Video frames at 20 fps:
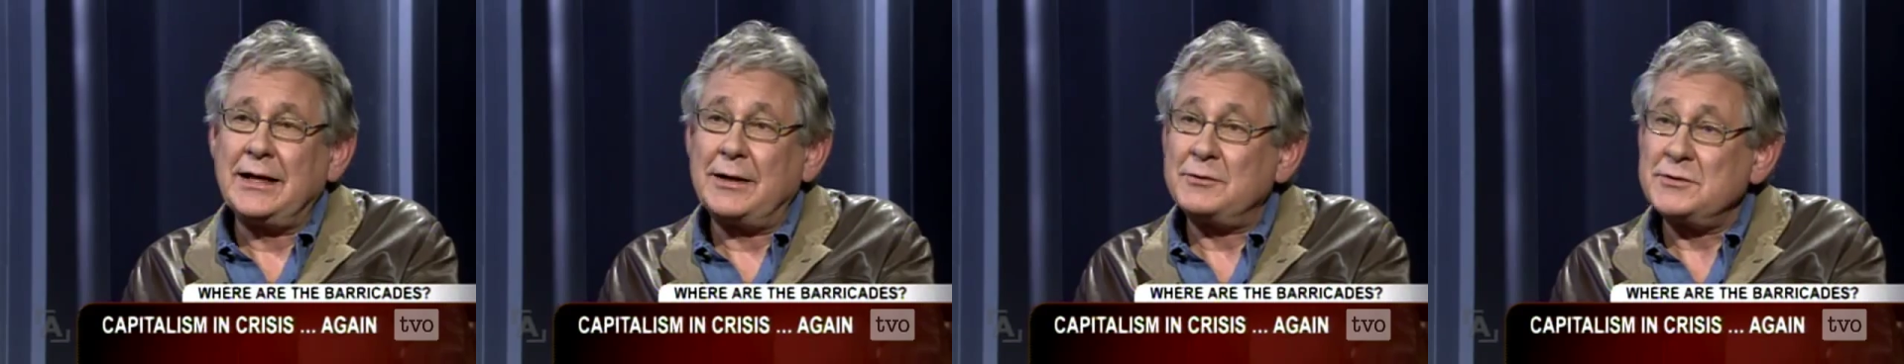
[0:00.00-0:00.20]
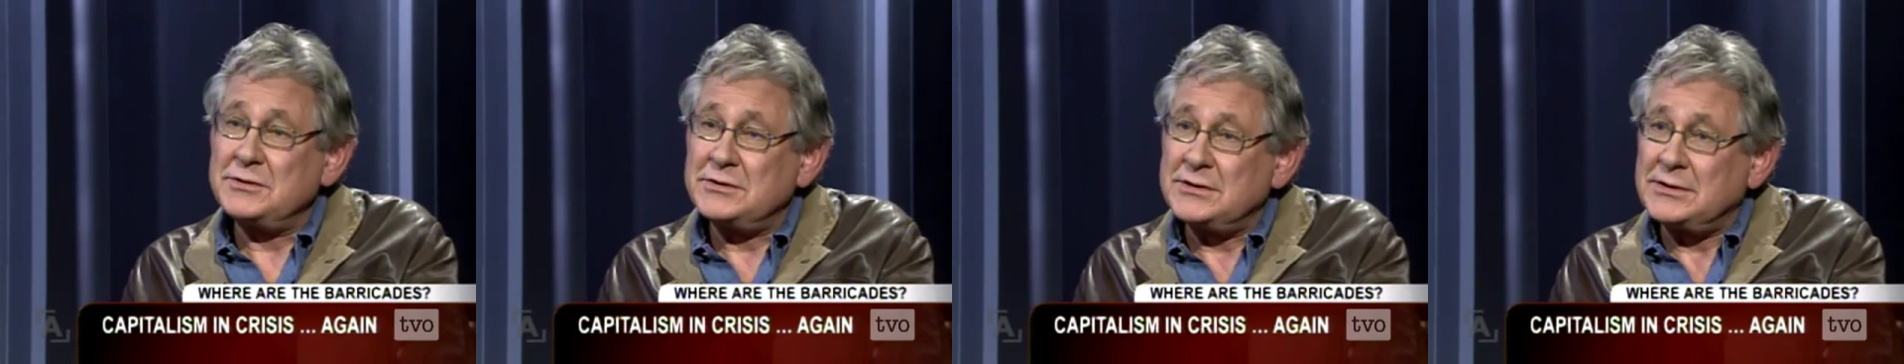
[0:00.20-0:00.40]

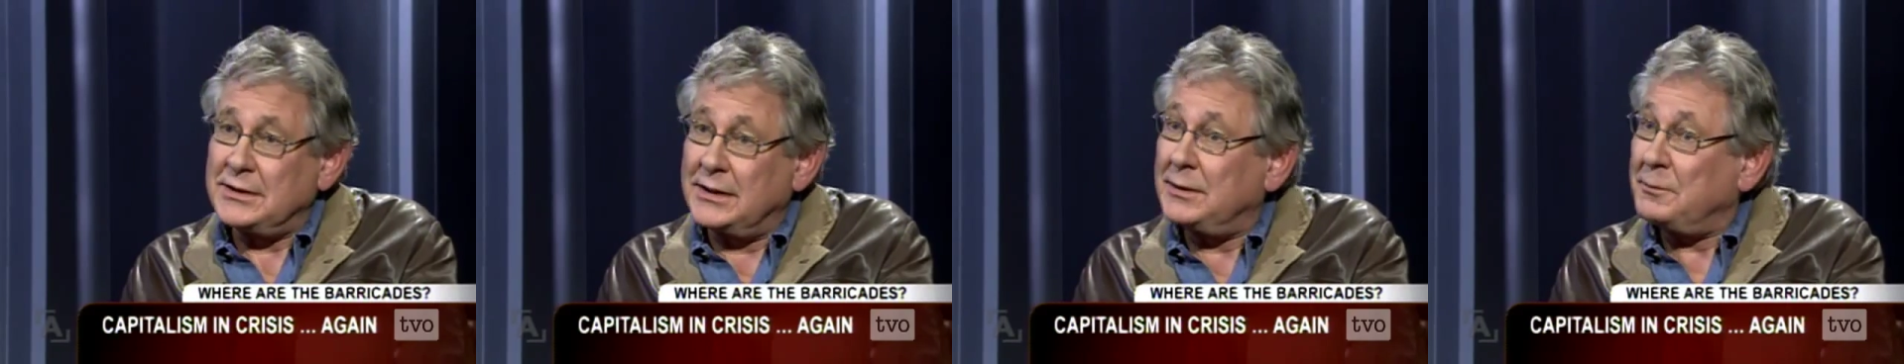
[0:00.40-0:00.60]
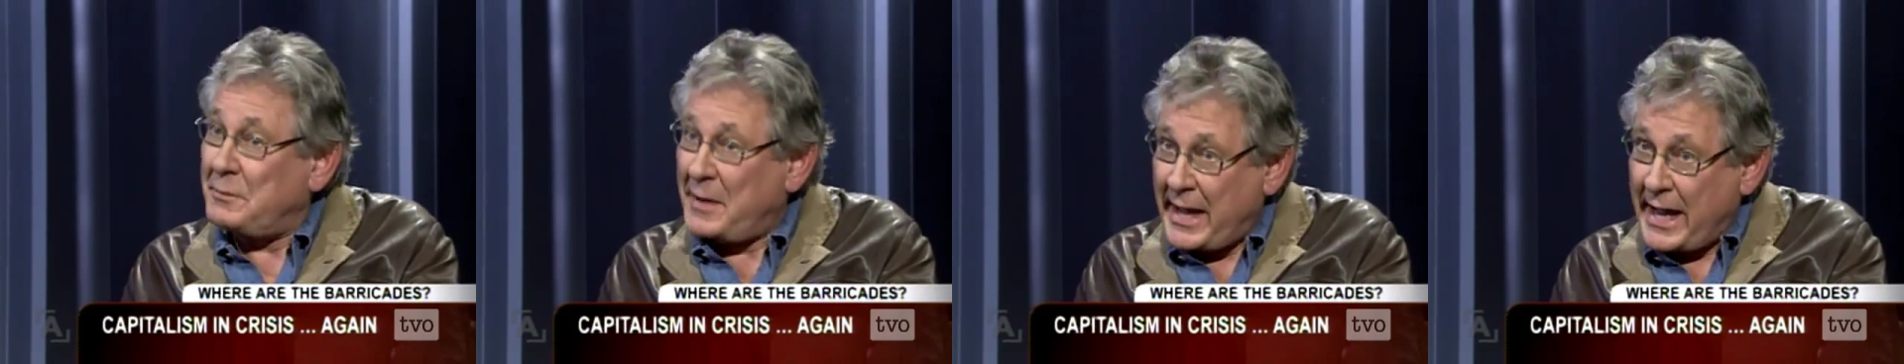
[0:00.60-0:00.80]
That was
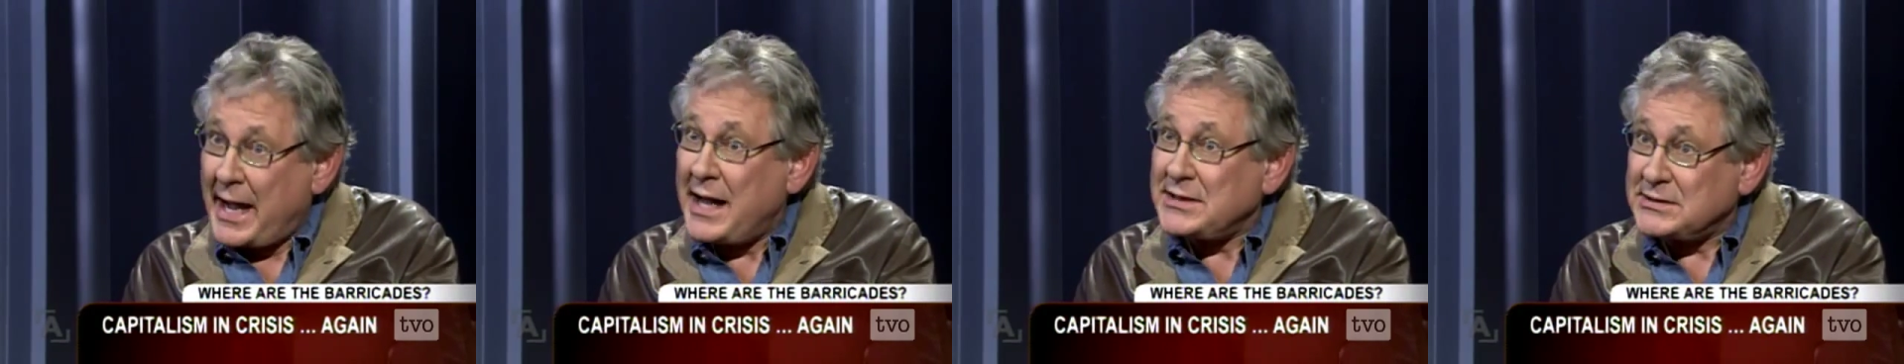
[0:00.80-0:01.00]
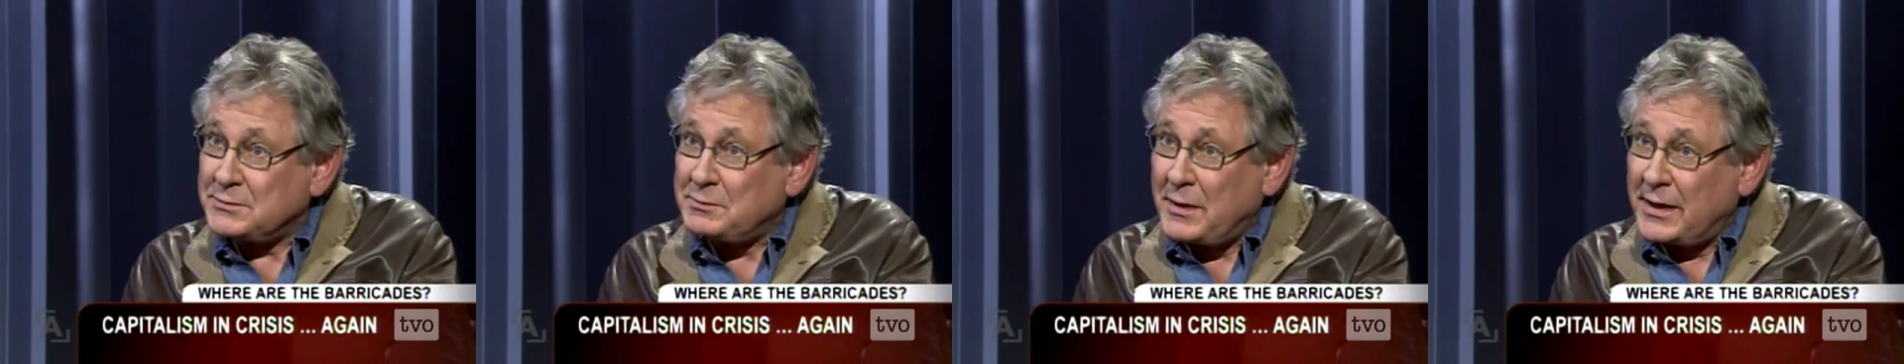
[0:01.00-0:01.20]
uh,
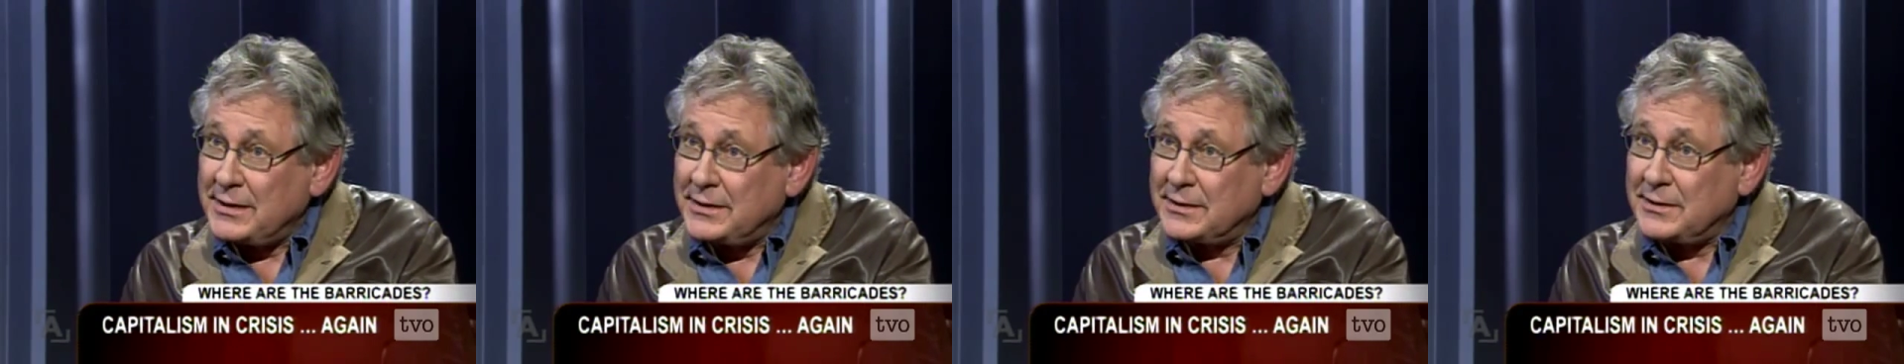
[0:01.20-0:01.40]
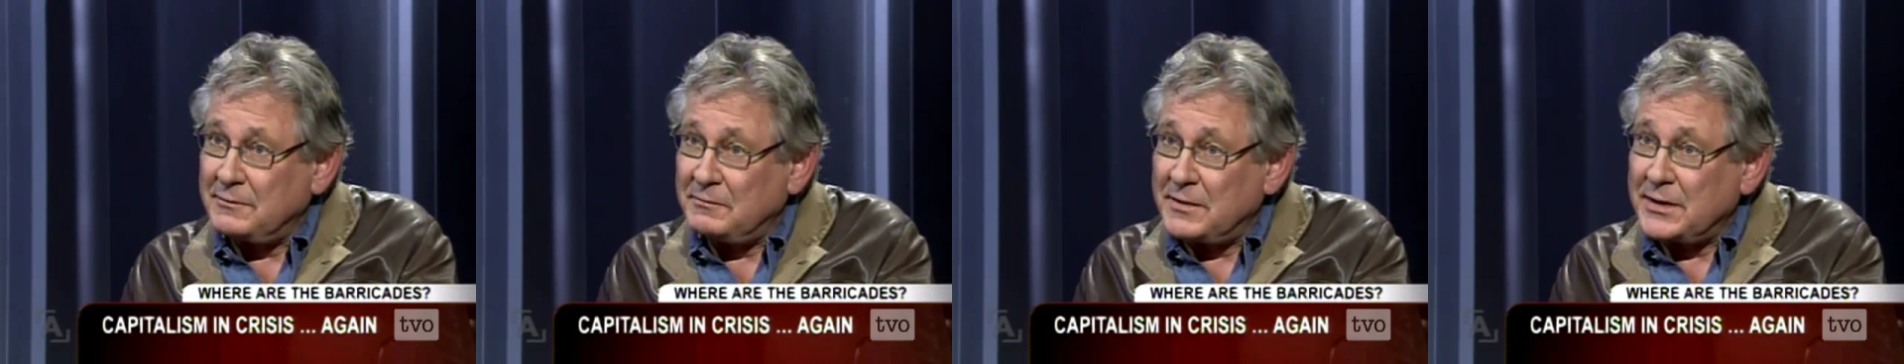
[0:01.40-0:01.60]
passed by
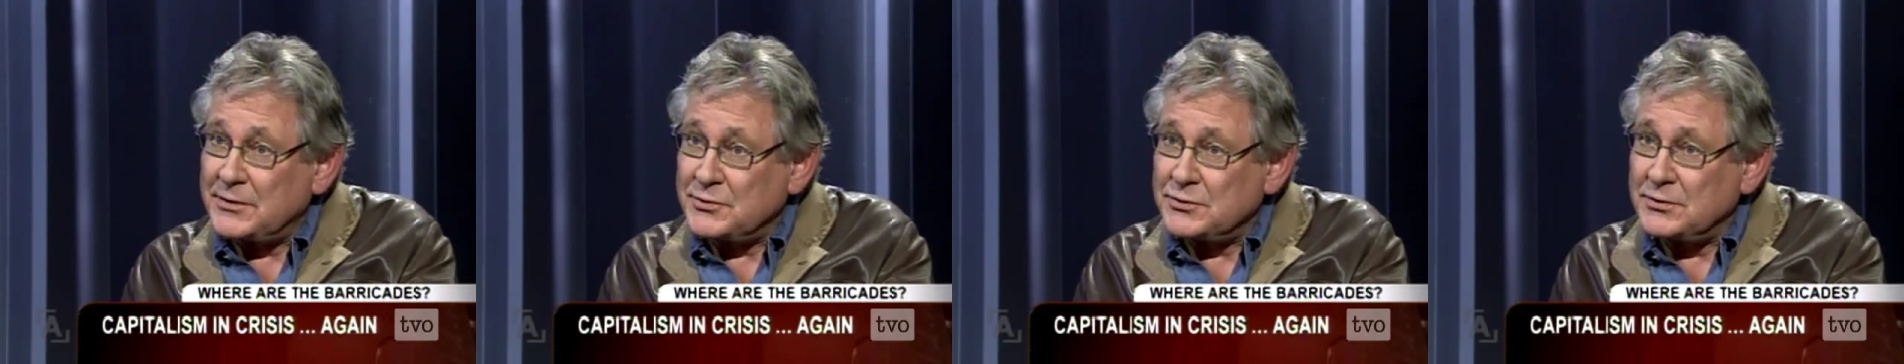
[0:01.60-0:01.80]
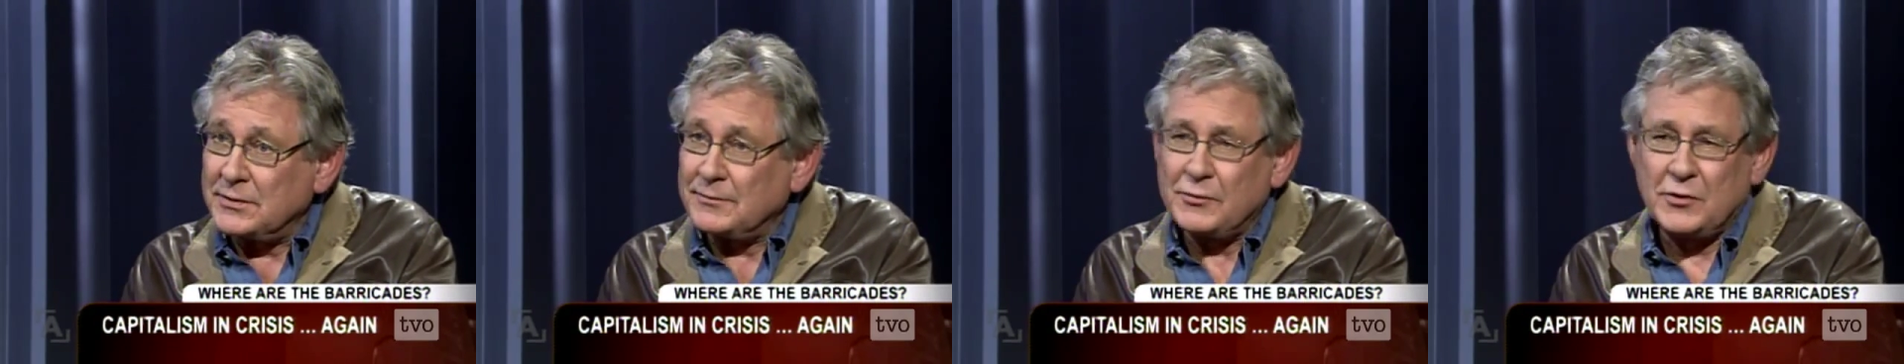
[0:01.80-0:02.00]
the convention.